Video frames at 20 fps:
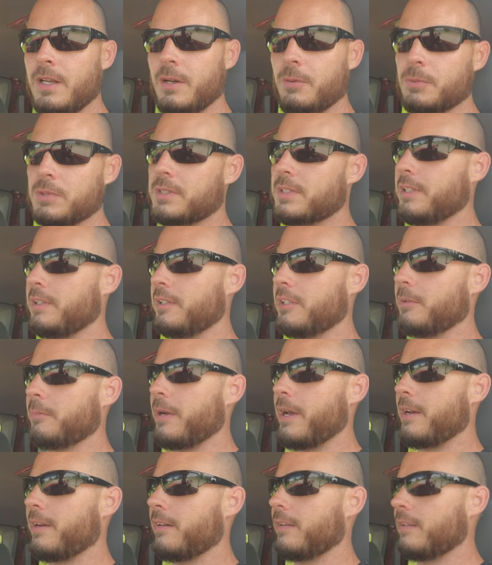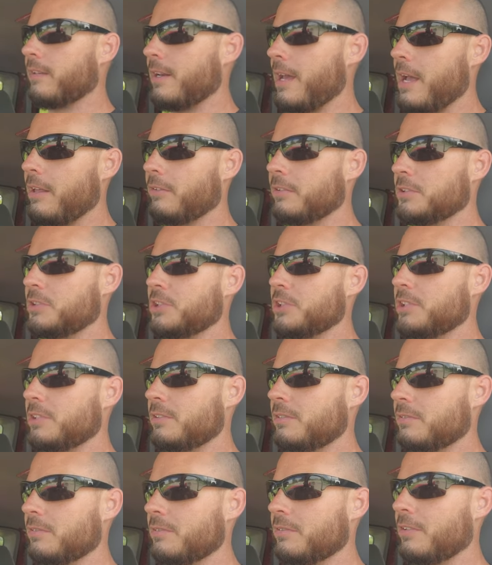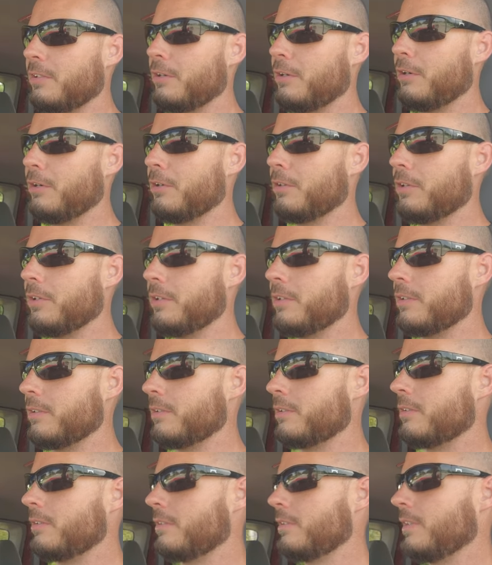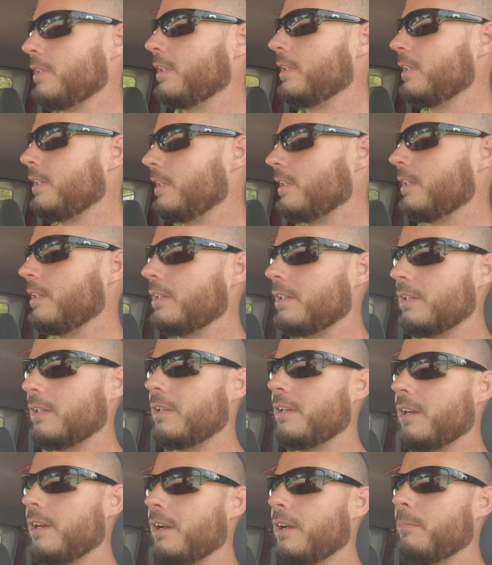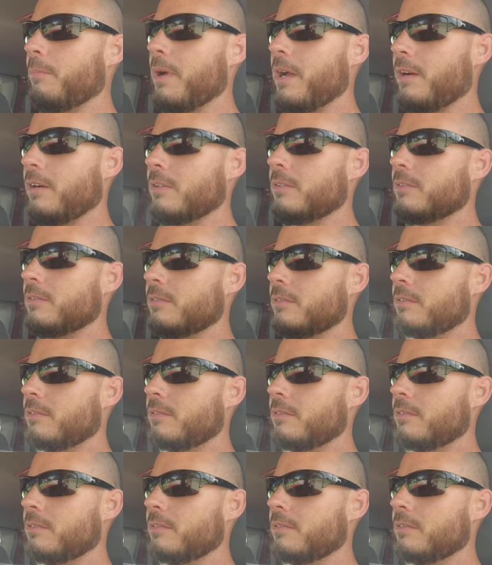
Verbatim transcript: was thinking about an analogy earlier about